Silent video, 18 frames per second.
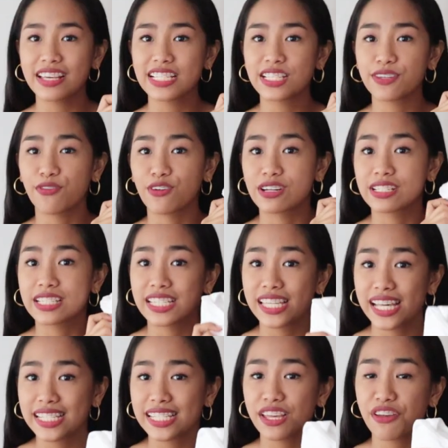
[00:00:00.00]
this for
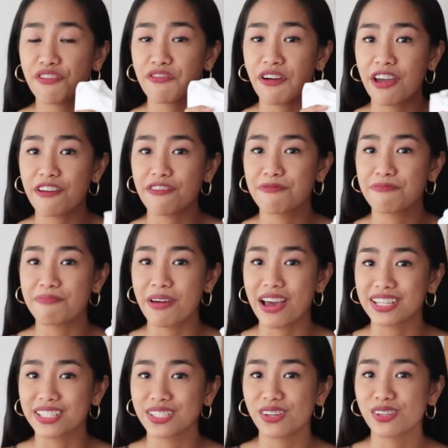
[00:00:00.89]
65
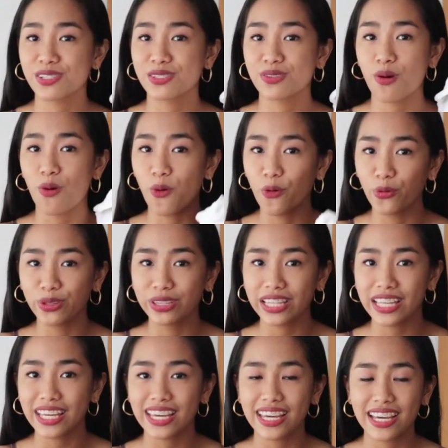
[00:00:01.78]
pesos
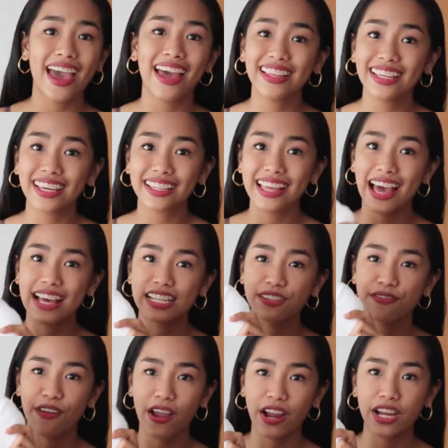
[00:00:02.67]
only and it
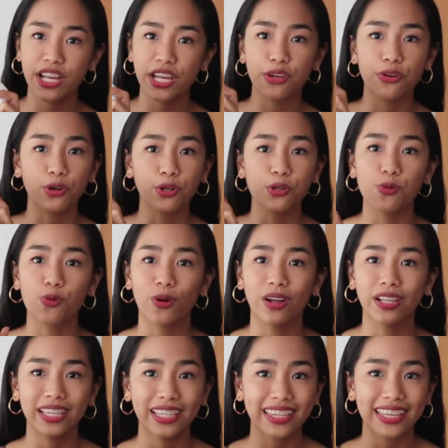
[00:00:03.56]
has very good
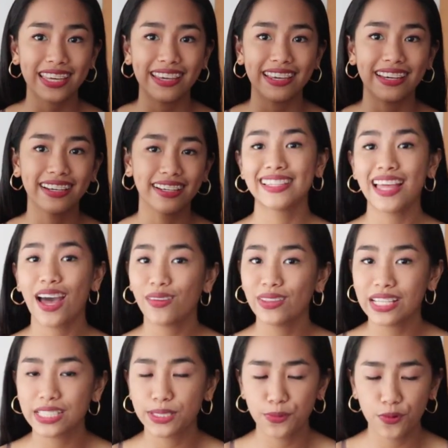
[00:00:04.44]
quality.
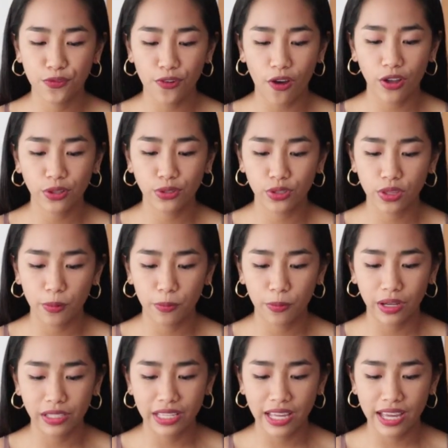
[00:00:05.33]
Now let's move on to
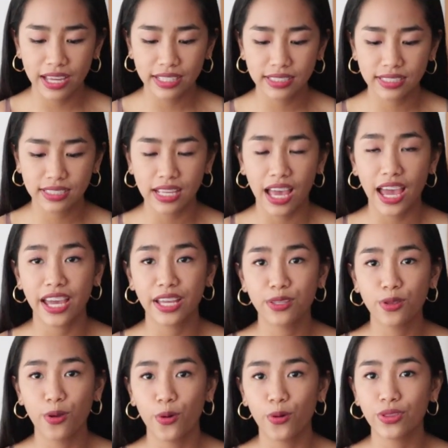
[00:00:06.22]
the bralettes.
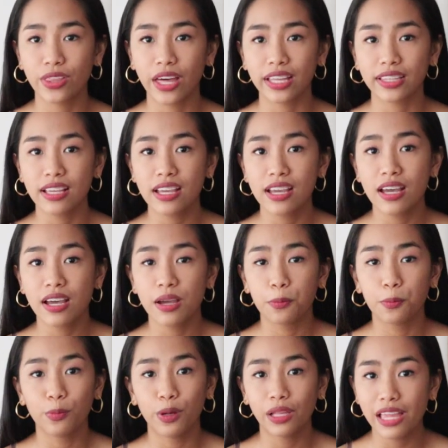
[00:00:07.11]
I know that
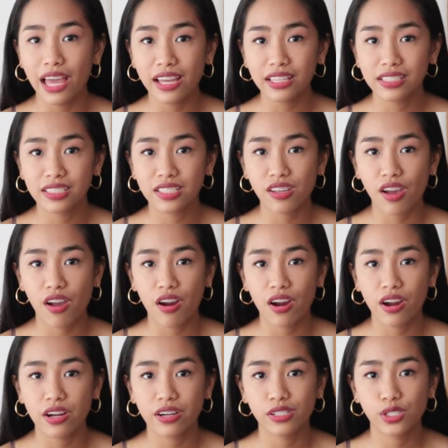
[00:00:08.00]
bralettes
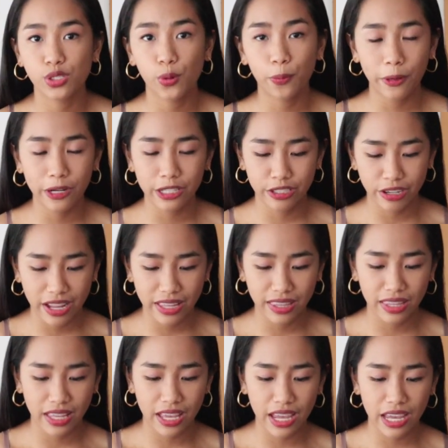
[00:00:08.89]
are super
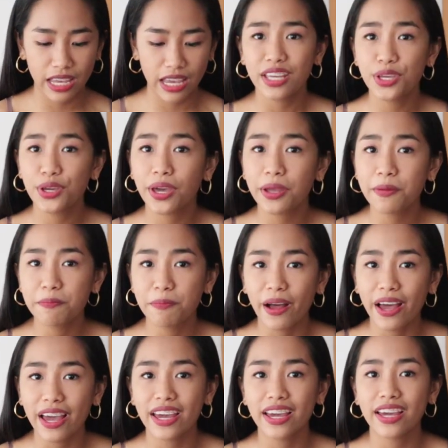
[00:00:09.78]
trendy. You can
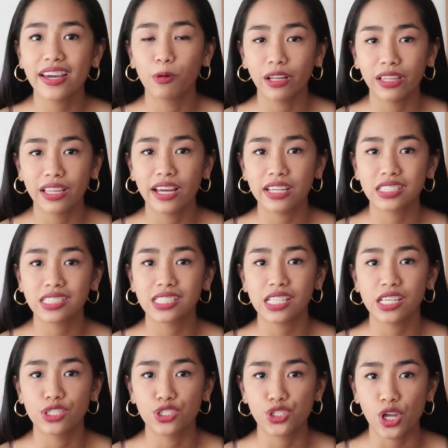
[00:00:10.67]
buy
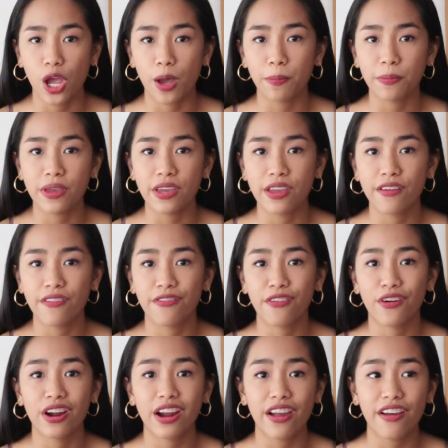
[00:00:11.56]
bralettes in Shopee
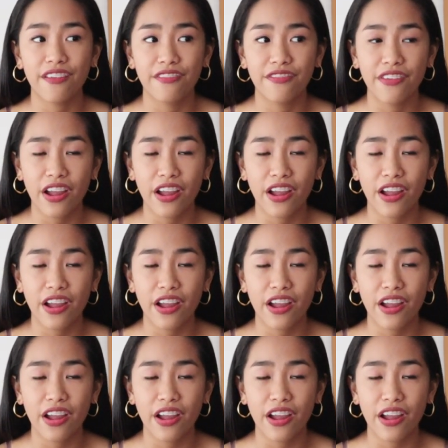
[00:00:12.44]
for a